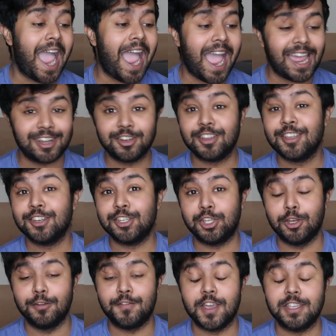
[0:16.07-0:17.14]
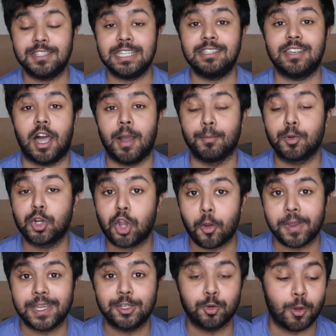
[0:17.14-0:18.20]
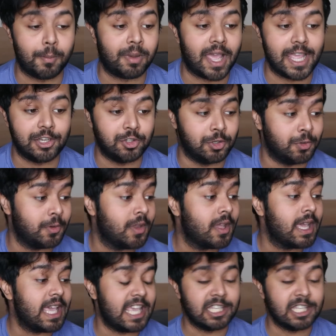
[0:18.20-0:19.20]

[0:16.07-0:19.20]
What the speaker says: and the universities that I'm going to apply to.